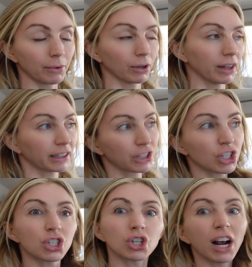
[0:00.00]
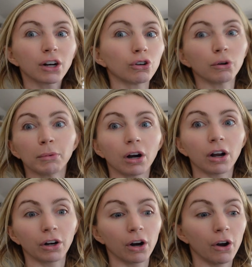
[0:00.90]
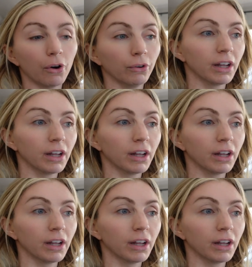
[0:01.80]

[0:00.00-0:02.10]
We were like, let's just try to groom her on our own.